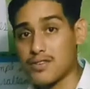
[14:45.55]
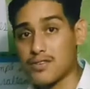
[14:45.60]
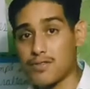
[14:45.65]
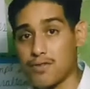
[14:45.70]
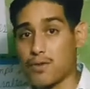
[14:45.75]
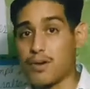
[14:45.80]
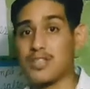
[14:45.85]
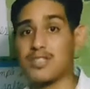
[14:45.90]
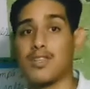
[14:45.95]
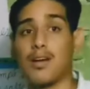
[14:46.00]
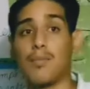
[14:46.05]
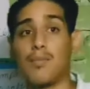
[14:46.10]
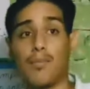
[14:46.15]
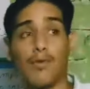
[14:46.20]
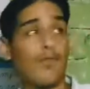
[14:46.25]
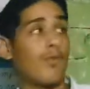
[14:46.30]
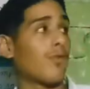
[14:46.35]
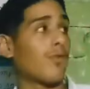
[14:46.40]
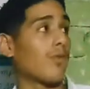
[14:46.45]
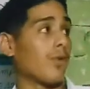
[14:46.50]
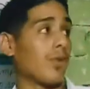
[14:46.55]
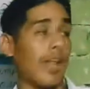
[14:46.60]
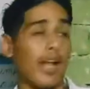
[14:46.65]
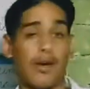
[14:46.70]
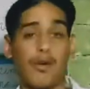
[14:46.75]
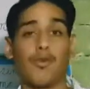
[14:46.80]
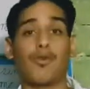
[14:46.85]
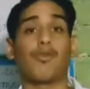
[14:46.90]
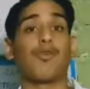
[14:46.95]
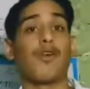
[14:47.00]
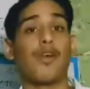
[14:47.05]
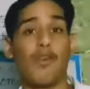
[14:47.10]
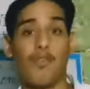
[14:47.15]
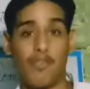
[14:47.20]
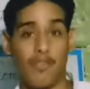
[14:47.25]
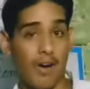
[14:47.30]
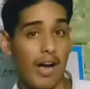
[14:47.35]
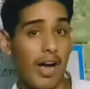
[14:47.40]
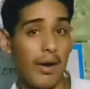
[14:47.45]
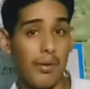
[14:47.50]
For example, for the
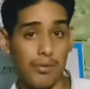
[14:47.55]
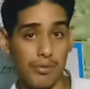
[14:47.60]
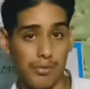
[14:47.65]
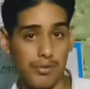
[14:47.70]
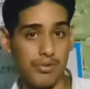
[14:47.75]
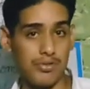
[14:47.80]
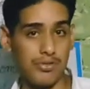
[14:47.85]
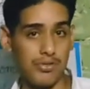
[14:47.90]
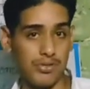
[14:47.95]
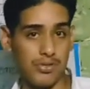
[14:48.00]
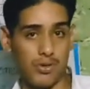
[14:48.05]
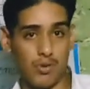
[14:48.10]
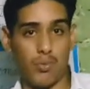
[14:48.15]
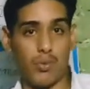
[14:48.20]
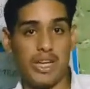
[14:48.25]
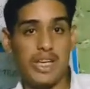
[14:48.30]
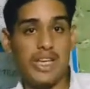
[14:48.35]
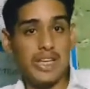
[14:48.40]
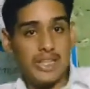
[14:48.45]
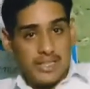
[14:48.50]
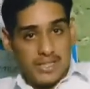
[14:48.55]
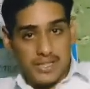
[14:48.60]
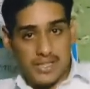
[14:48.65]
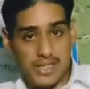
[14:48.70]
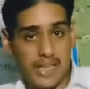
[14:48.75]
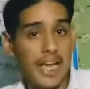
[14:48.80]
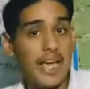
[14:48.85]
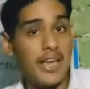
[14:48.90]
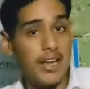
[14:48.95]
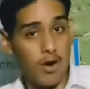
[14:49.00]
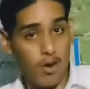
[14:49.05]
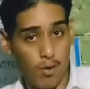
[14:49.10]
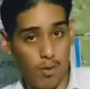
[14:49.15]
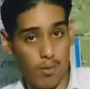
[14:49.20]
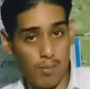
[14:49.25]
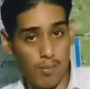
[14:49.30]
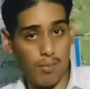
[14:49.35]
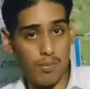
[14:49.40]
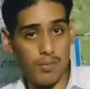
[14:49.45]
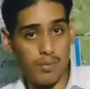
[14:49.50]
coronavirus, we stay
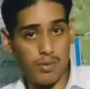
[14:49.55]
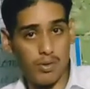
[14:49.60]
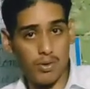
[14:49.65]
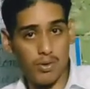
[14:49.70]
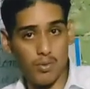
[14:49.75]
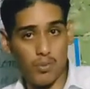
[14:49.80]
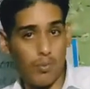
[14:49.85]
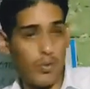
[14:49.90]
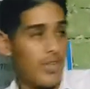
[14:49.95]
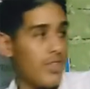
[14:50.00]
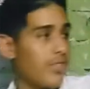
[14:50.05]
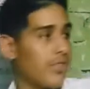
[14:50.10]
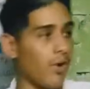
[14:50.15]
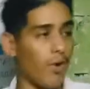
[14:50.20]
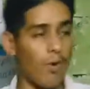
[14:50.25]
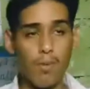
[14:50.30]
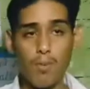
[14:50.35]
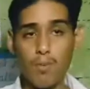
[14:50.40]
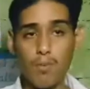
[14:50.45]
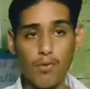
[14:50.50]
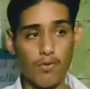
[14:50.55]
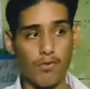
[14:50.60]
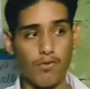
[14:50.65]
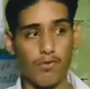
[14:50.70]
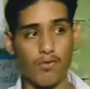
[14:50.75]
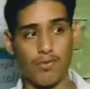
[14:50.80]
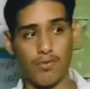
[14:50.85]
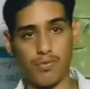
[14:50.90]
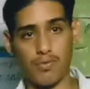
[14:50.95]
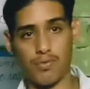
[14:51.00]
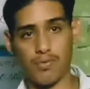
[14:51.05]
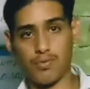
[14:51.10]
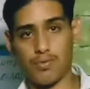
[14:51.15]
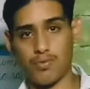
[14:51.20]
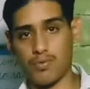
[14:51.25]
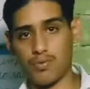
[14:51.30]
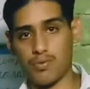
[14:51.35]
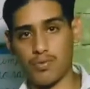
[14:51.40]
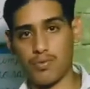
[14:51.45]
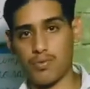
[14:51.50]
home. We don't move.
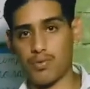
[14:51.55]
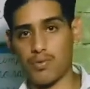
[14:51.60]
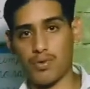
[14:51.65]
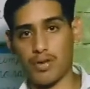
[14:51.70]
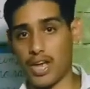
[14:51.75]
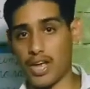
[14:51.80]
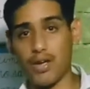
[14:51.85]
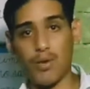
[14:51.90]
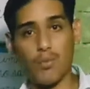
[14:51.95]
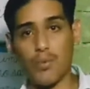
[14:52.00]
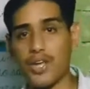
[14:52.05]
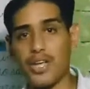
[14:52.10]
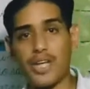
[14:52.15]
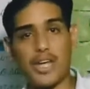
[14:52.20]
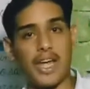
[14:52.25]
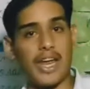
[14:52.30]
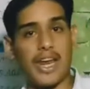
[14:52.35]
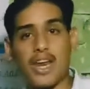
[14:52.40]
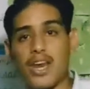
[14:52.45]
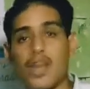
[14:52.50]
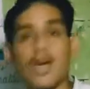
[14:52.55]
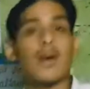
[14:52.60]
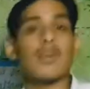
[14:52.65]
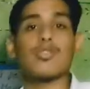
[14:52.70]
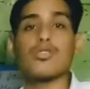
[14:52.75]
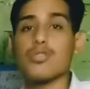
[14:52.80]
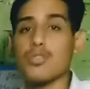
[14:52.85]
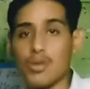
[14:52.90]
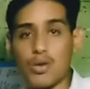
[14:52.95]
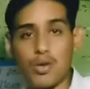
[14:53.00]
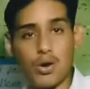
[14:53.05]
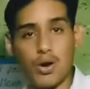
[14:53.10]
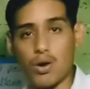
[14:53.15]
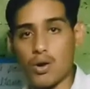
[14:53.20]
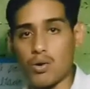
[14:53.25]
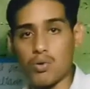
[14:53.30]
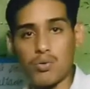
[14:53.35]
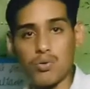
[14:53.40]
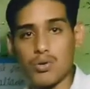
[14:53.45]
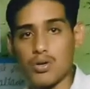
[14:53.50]
Okay, we cannot
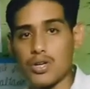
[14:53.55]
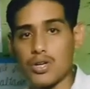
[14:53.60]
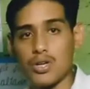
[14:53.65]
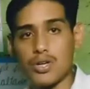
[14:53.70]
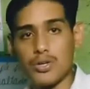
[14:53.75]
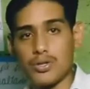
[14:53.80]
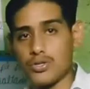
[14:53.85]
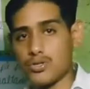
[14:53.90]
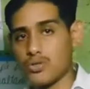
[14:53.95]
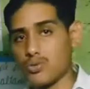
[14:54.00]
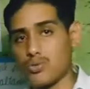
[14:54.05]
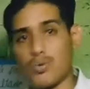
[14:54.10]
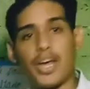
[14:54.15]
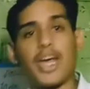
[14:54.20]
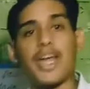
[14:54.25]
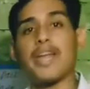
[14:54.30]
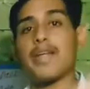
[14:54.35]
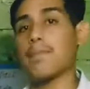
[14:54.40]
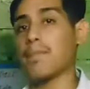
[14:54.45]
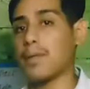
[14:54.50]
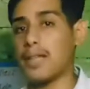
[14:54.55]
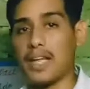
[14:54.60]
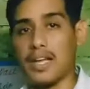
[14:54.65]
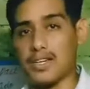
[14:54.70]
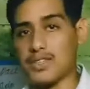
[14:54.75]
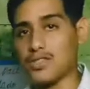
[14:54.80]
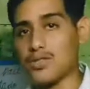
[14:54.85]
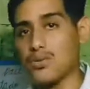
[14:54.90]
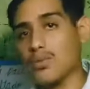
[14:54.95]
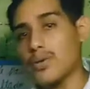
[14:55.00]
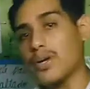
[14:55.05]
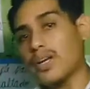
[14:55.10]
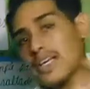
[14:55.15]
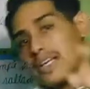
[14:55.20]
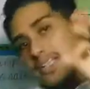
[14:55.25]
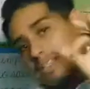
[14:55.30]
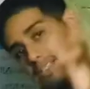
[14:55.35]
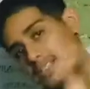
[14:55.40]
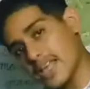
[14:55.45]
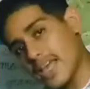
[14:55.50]
go to any place. We
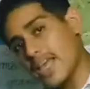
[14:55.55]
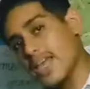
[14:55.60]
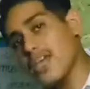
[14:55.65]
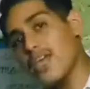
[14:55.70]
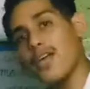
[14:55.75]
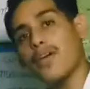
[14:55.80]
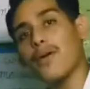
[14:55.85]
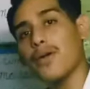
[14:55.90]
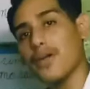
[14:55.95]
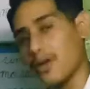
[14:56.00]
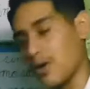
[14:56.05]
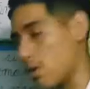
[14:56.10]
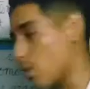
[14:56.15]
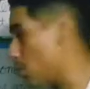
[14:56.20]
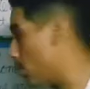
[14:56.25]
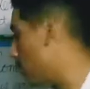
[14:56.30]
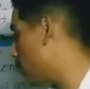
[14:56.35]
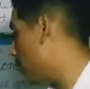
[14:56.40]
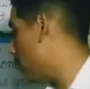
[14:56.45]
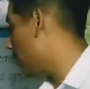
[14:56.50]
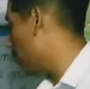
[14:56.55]
stay here in home.